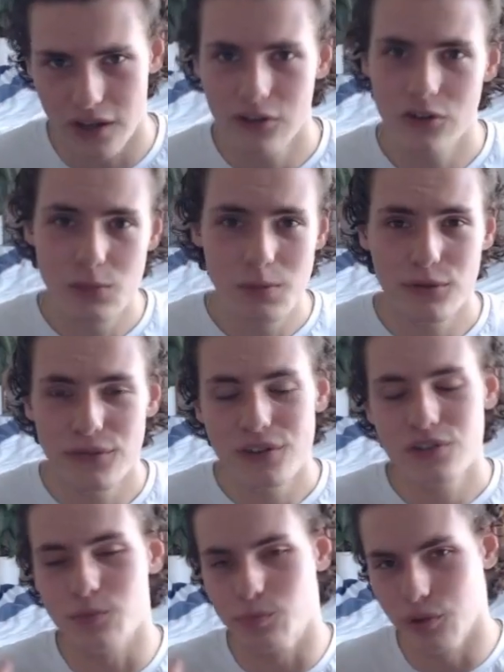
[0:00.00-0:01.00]
You know, Spotify is
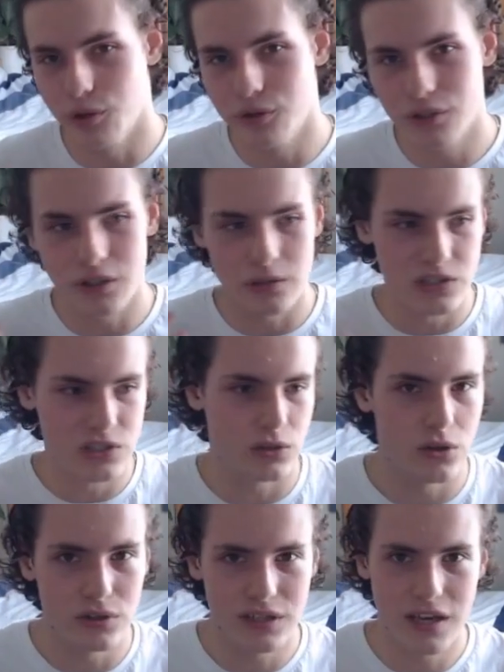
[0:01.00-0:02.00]
just bloated. It's
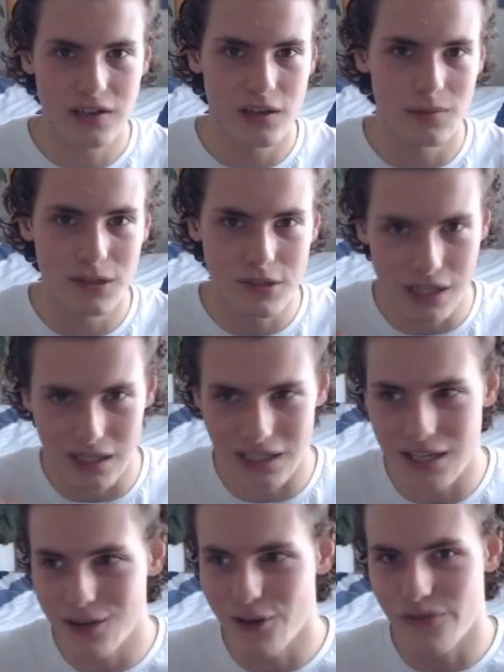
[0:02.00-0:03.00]
slow. Takes up nearly a
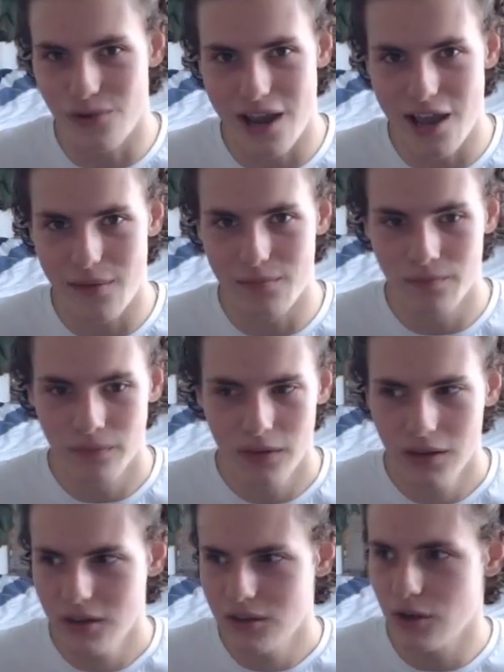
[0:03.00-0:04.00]
gig of RAM.
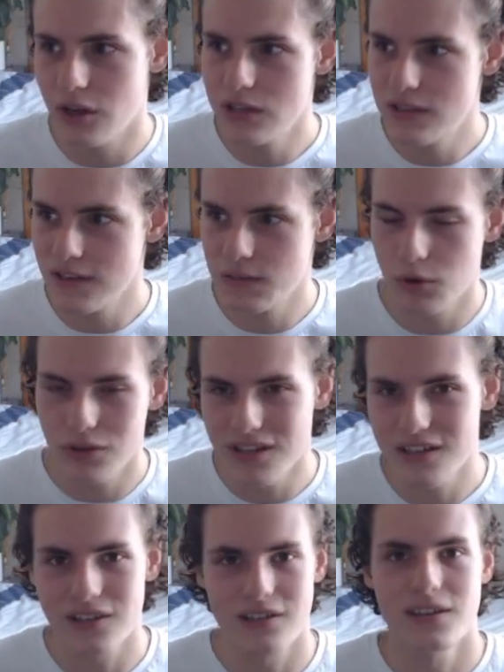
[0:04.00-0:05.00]
You know, ncspot
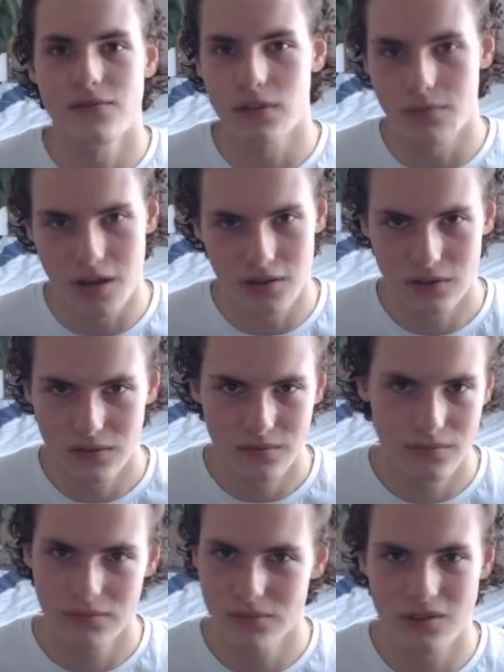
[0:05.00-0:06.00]
takes like 70 megs,
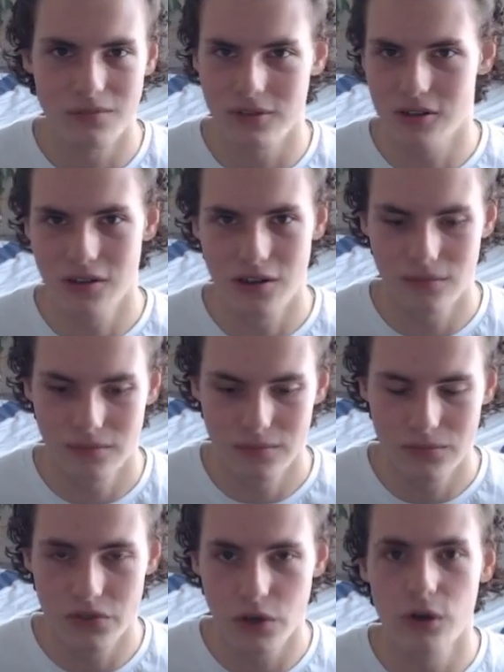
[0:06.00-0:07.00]
something like that.
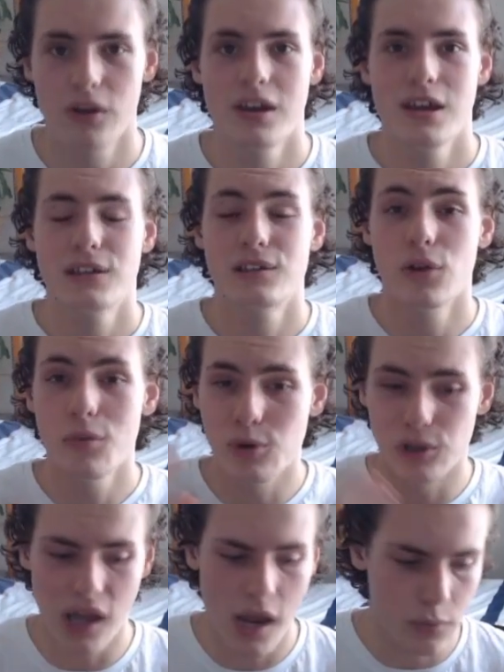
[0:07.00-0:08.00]
So it's a lot more
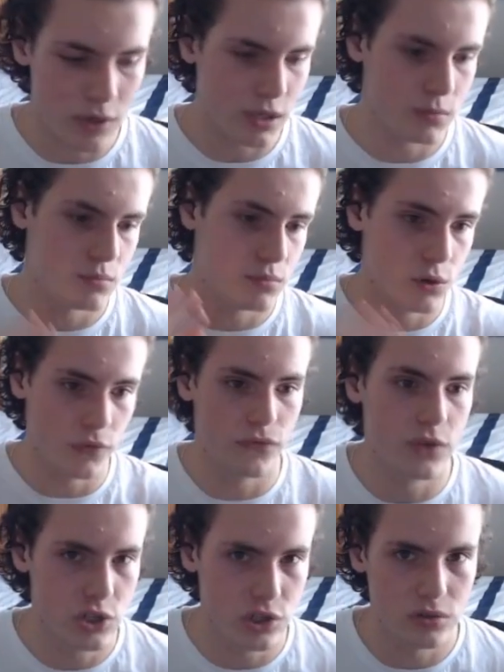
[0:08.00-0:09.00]
lightweight, more
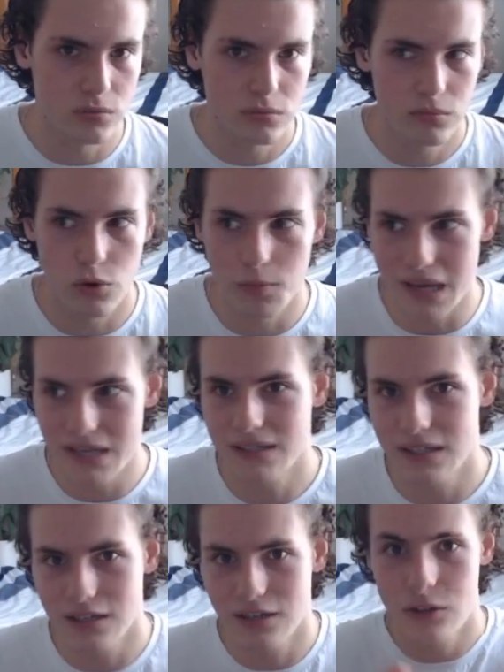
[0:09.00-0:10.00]
efficient, more
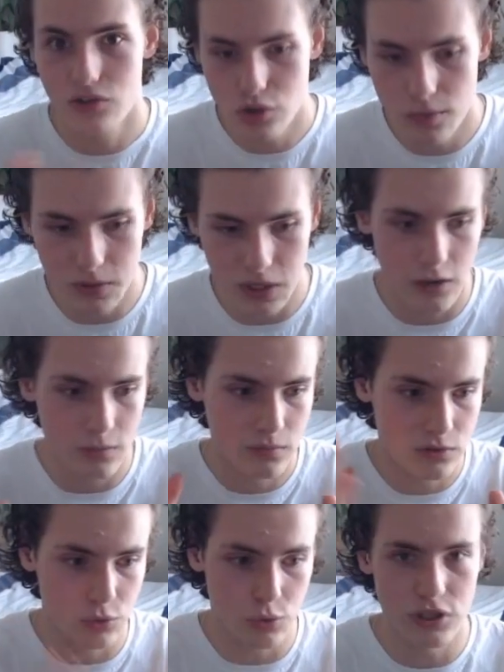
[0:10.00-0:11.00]
basic, stripped down
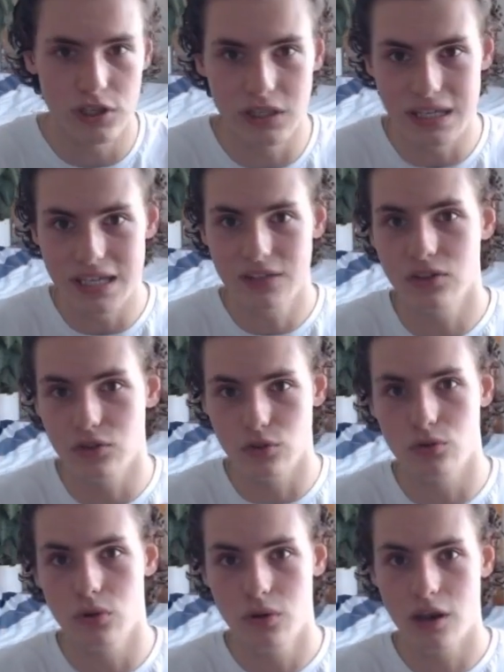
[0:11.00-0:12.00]
to what you need to
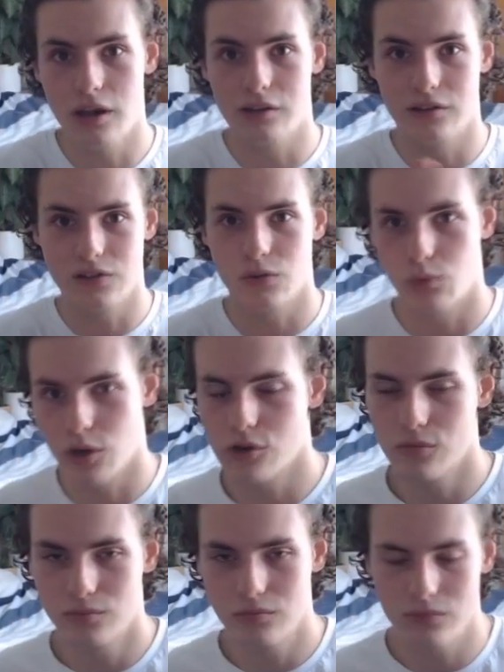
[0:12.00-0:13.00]
do, and it does it well
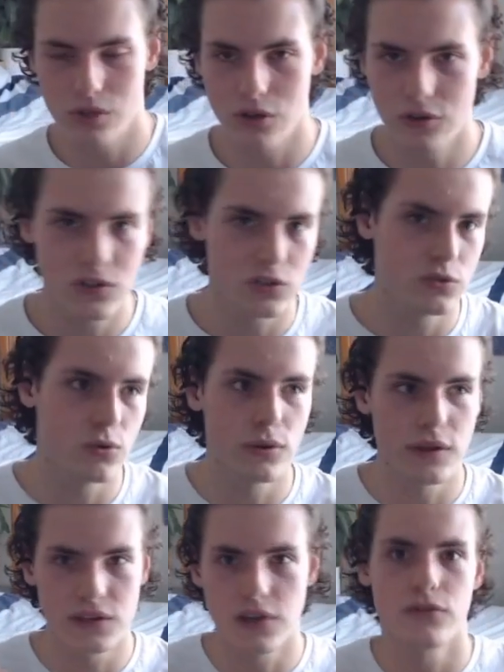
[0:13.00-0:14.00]
you know, doesn't do all
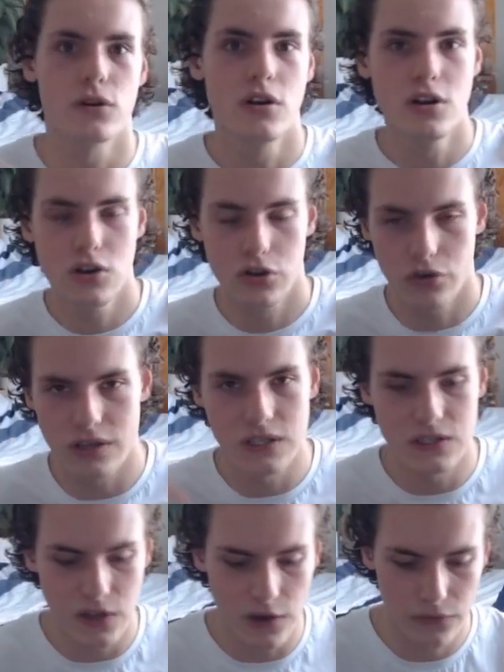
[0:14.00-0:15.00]
this other crazy
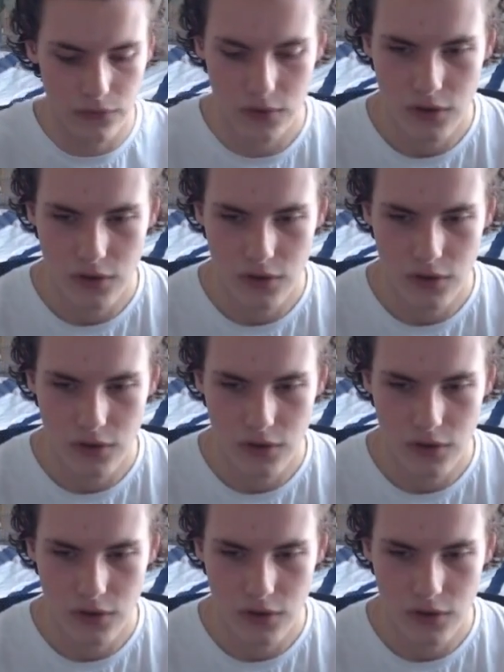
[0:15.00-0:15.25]
stuff.